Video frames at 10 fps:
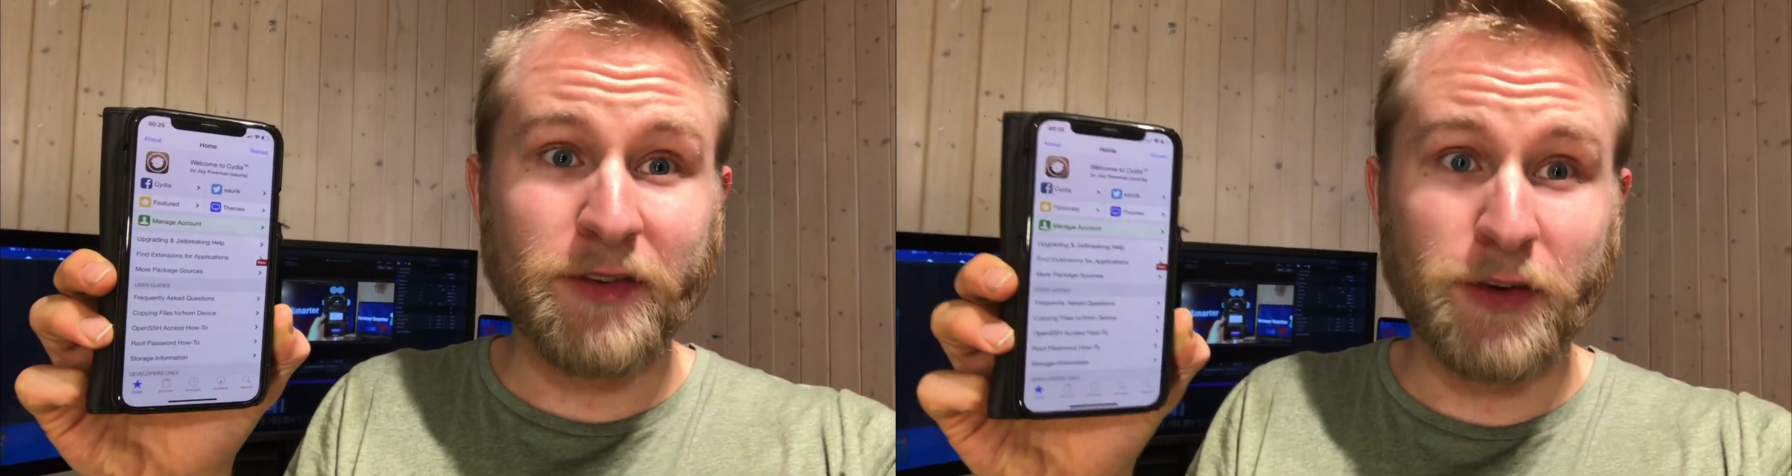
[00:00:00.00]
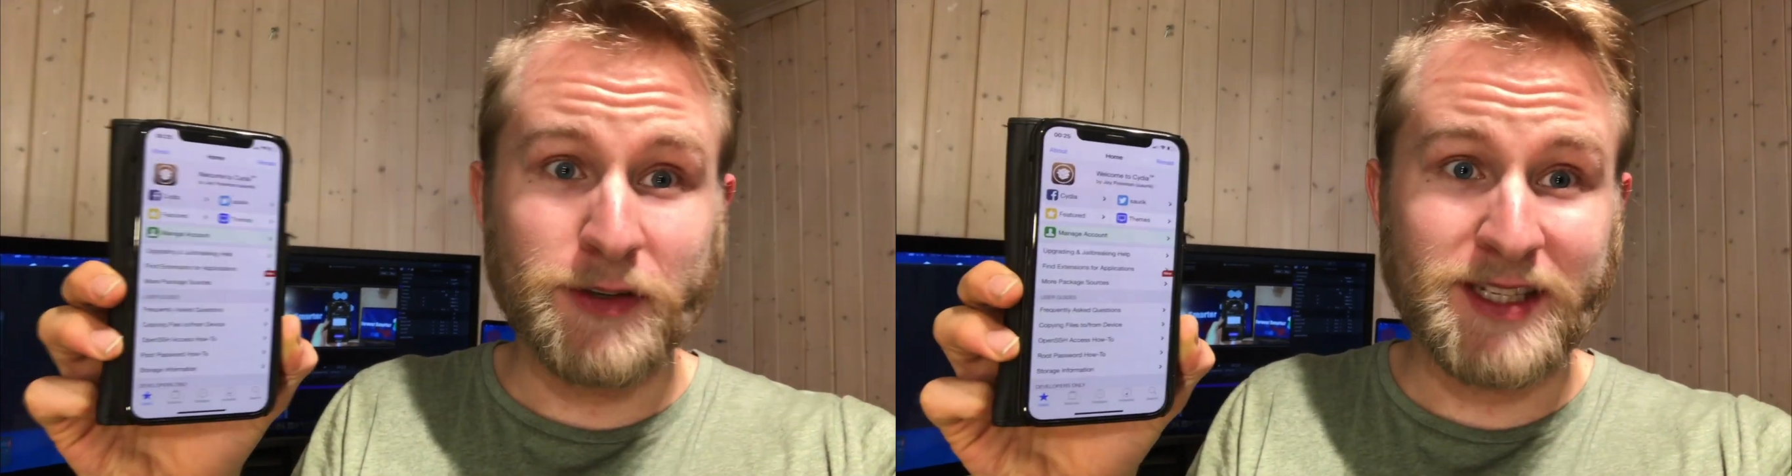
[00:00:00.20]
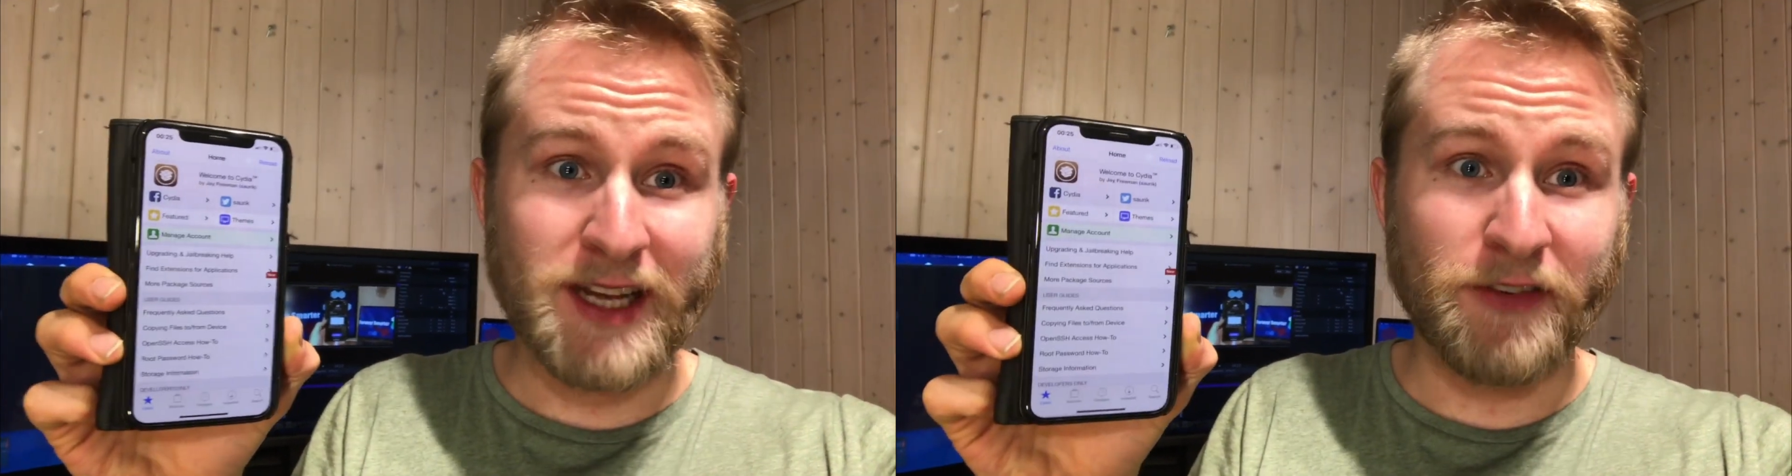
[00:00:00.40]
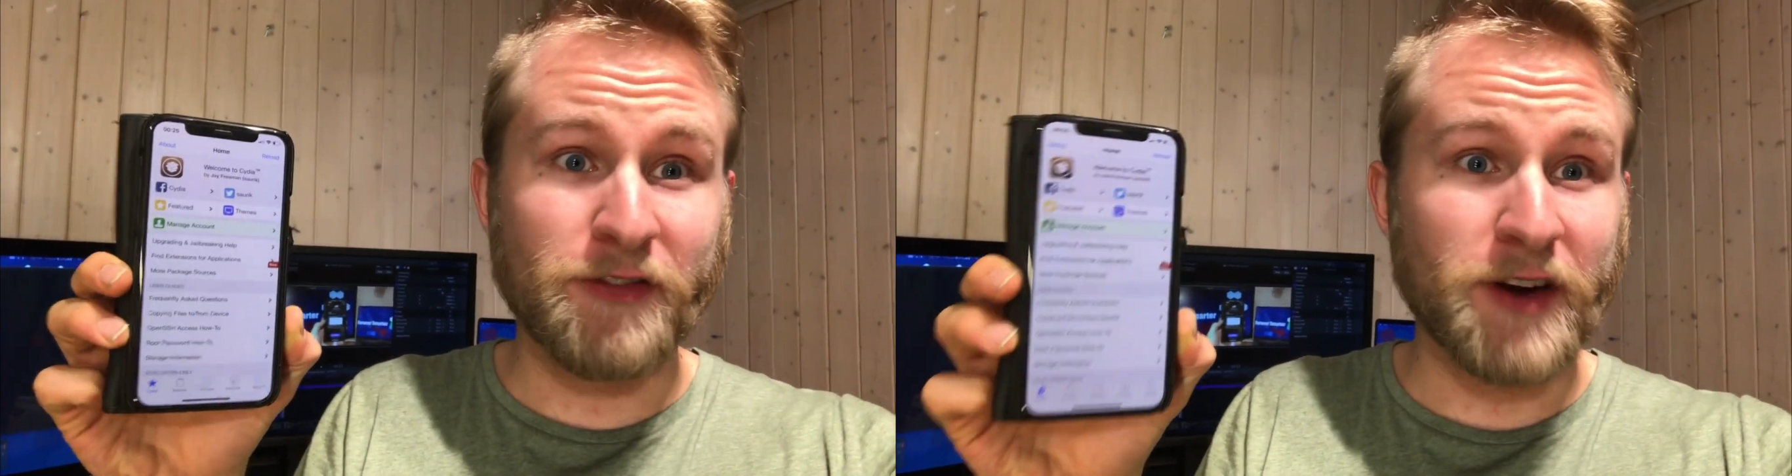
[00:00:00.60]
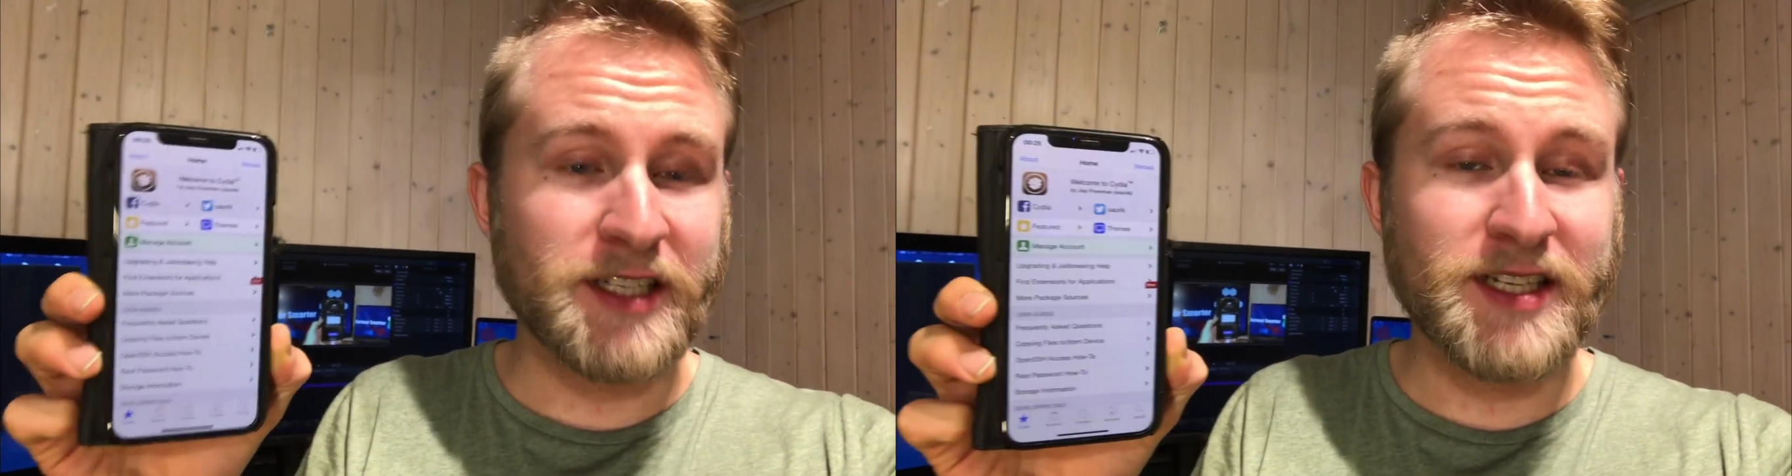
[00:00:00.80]
for yourself
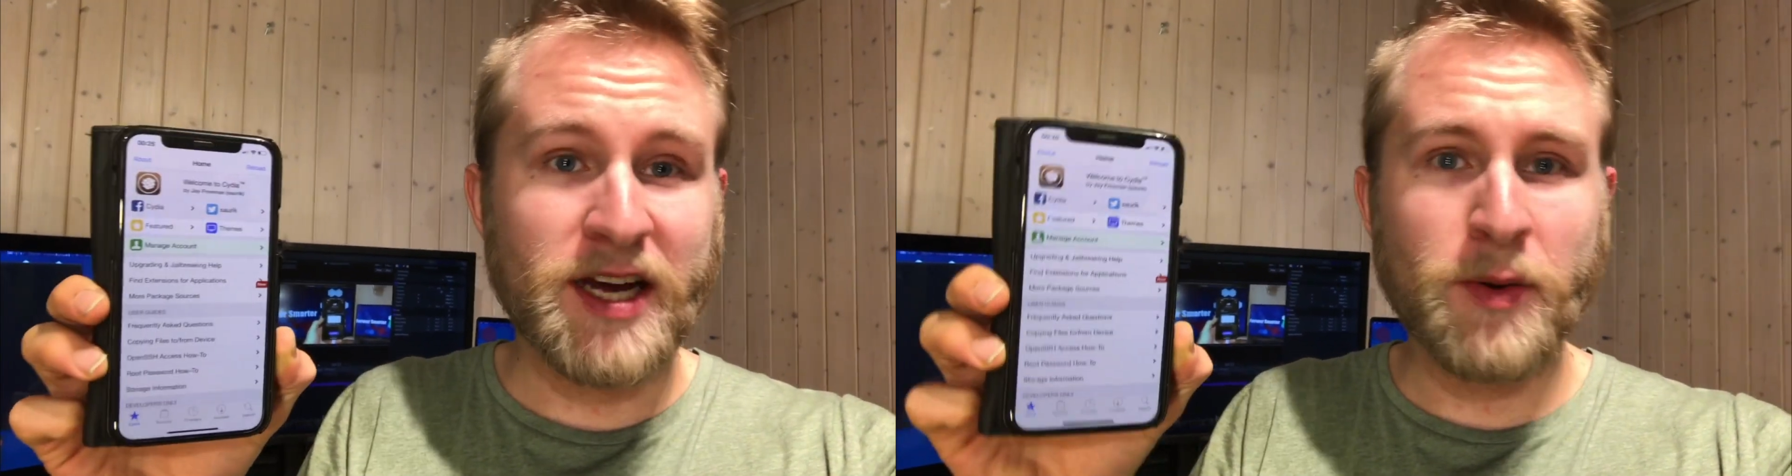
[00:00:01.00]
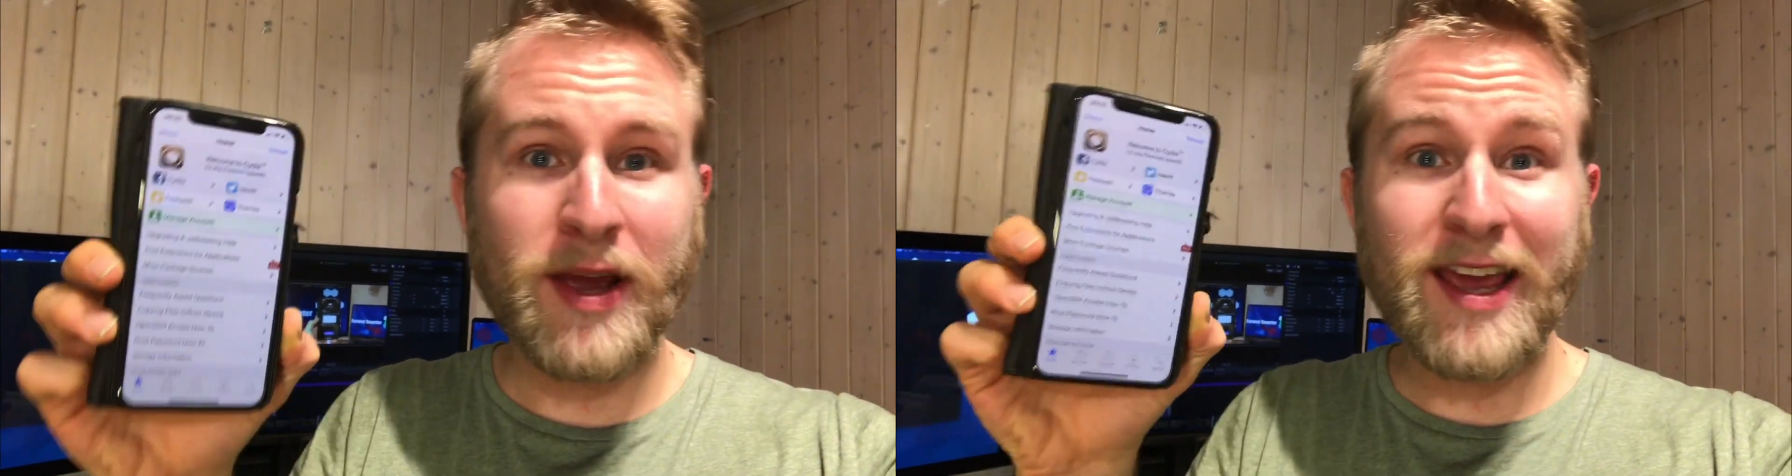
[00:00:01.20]
right now.